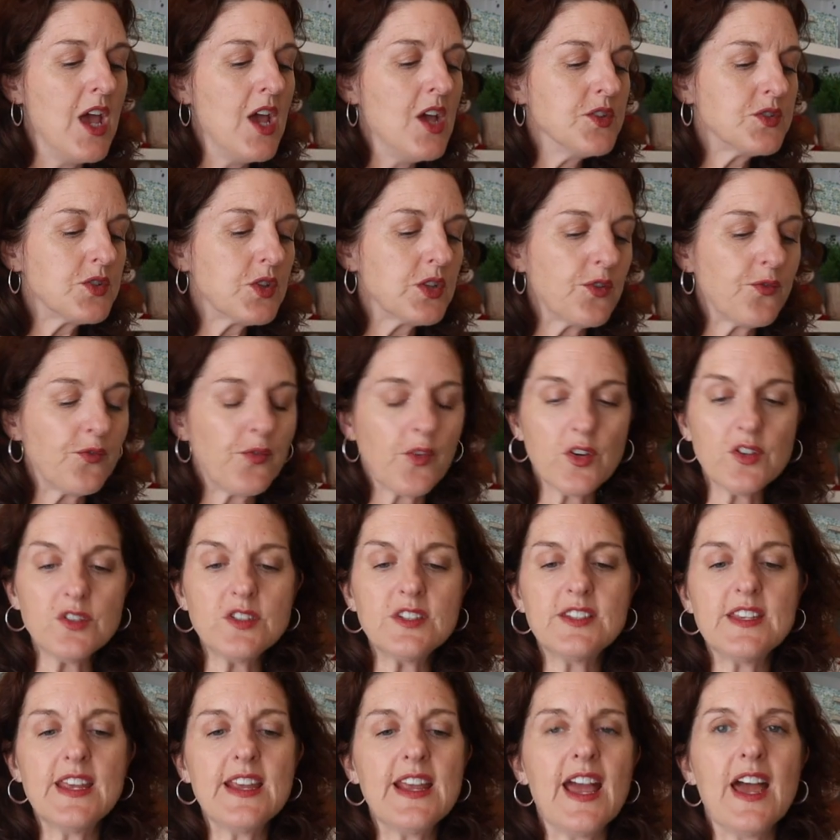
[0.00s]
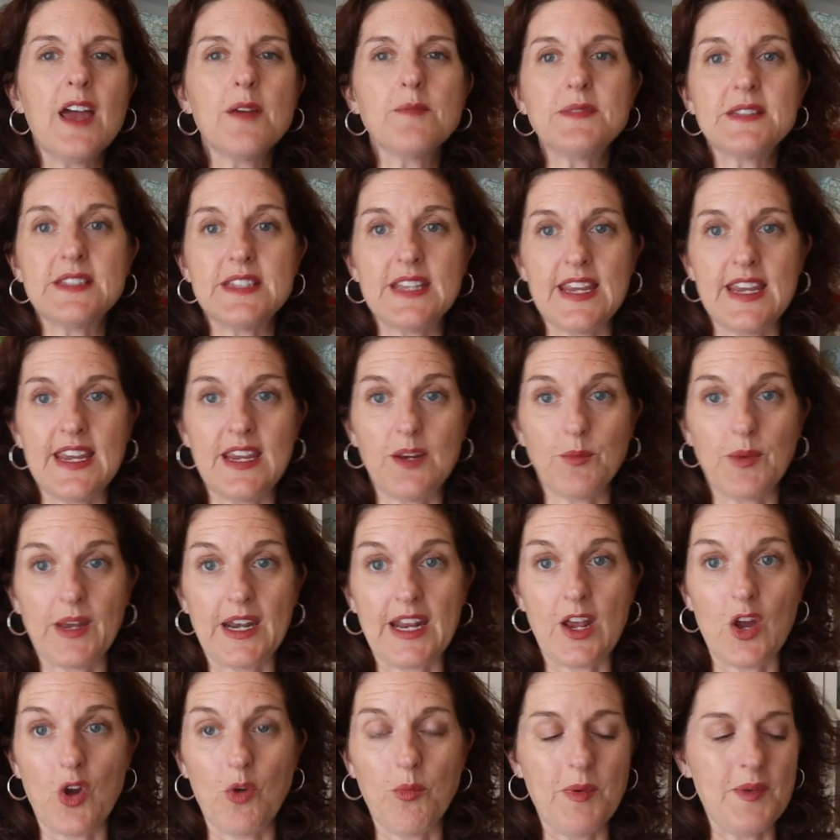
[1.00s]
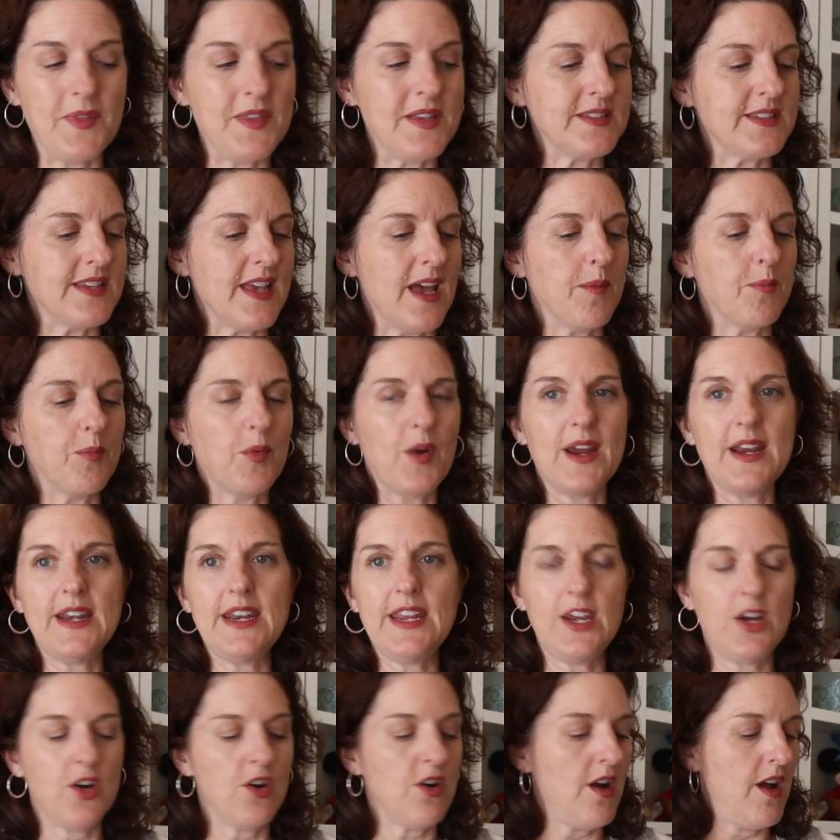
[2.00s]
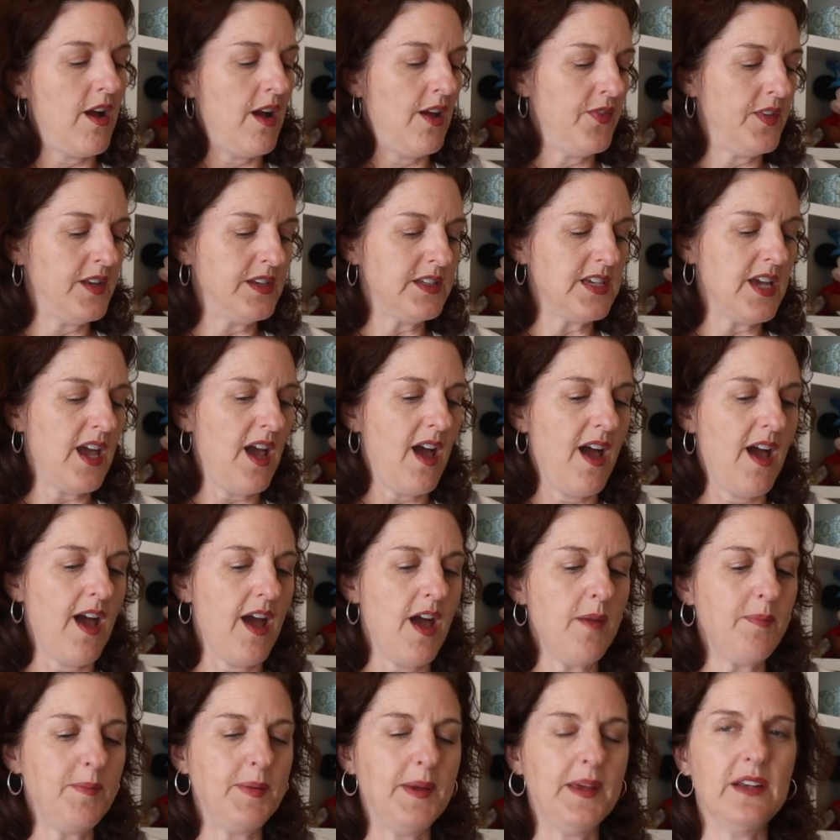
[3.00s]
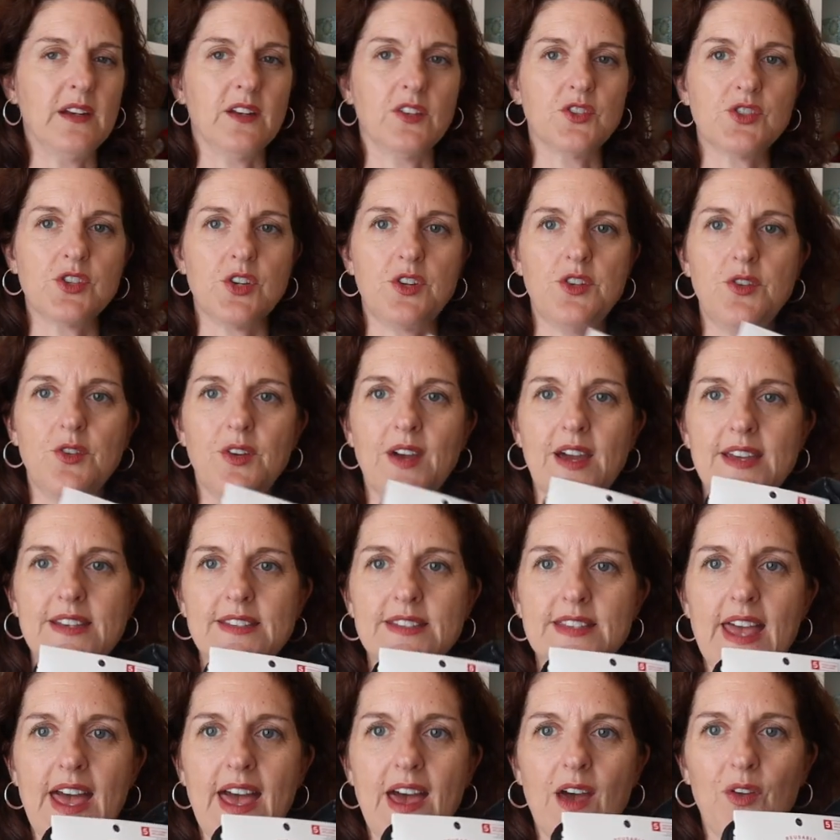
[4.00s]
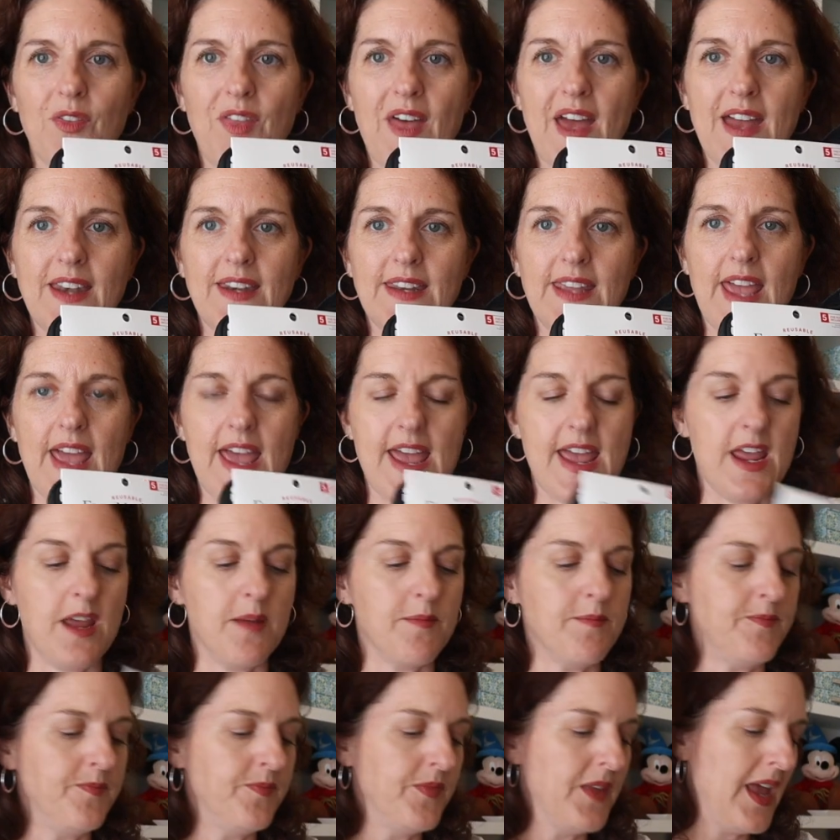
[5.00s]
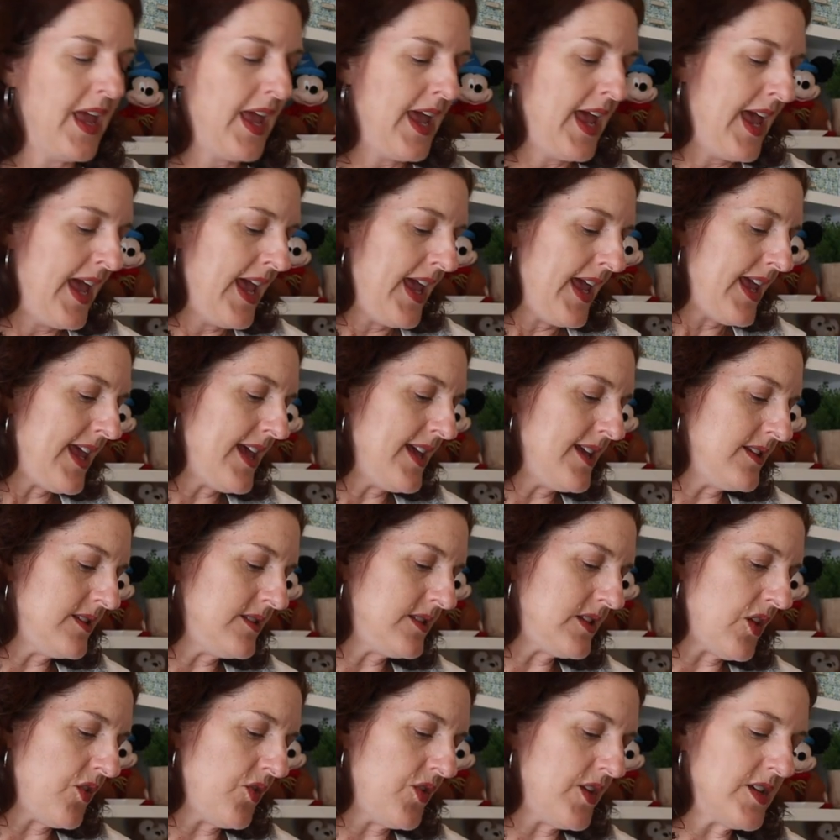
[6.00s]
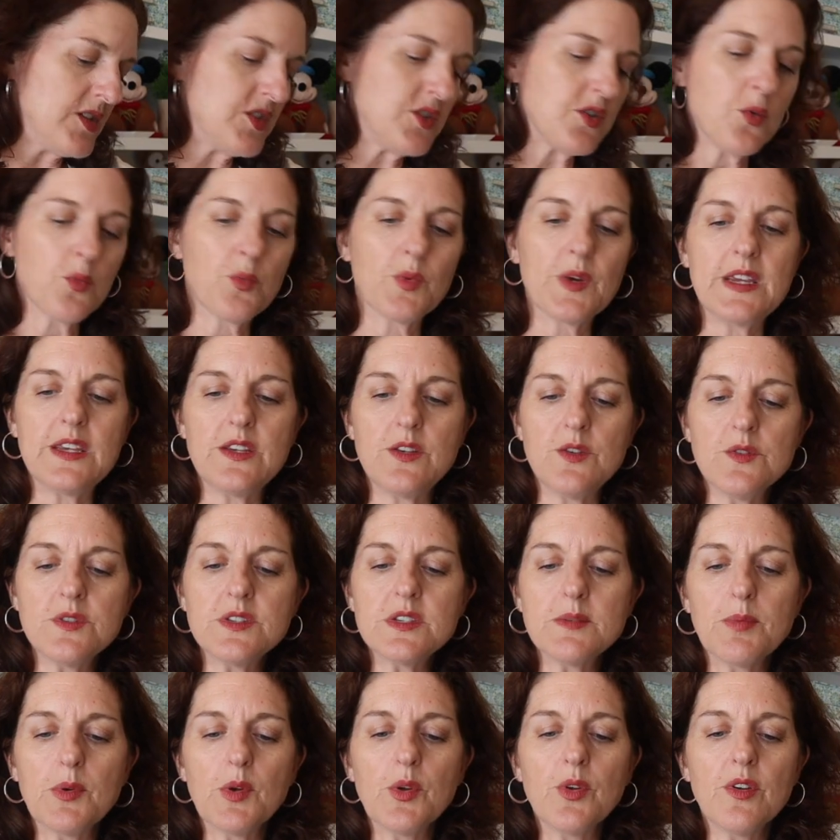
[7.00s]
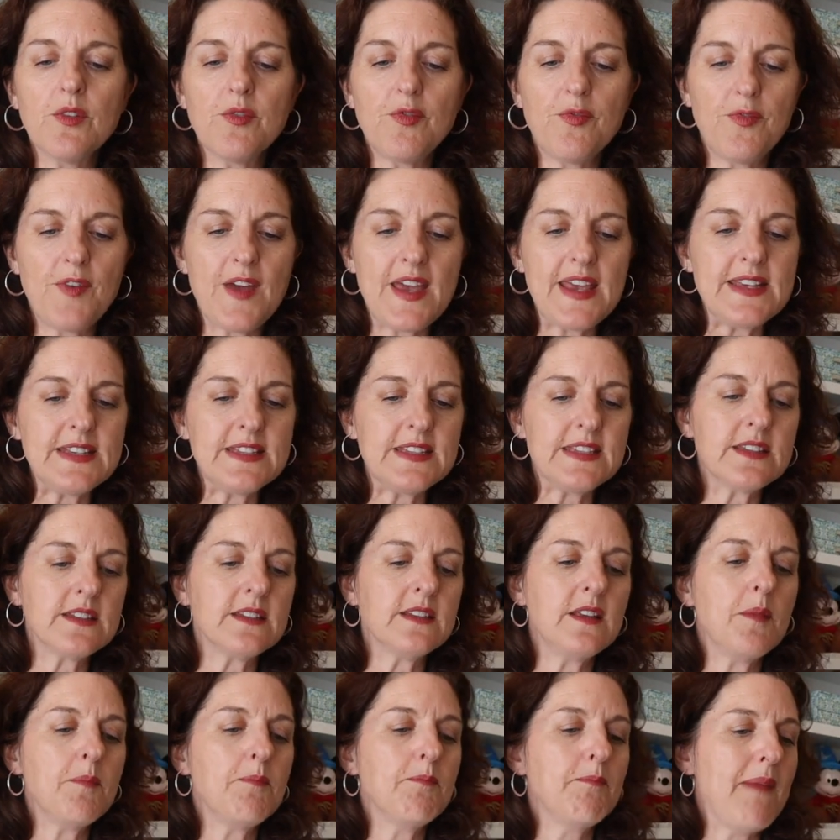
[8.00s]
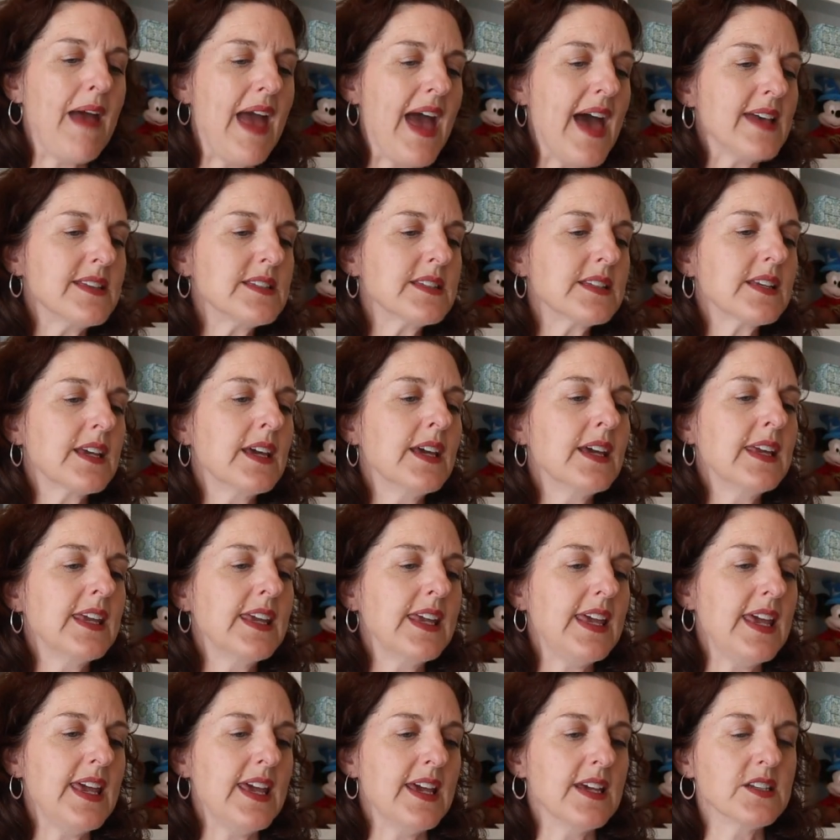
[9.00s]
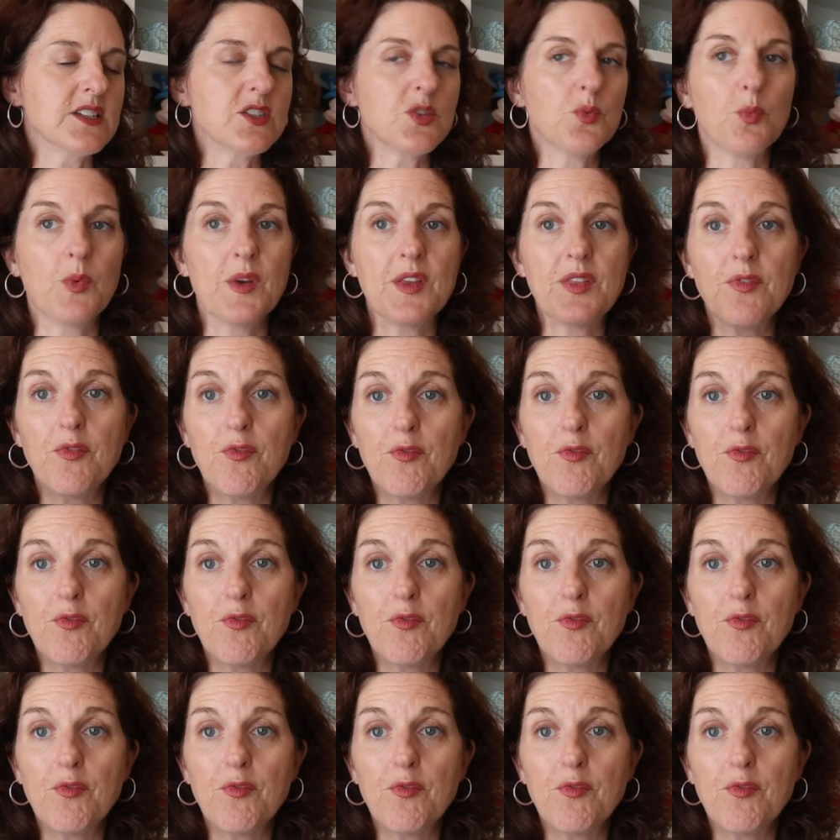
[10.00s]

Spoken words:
So the first thing I'm seeing when I open this up right here on the top, I'll show you guys how that came, is this reusable face mask kit with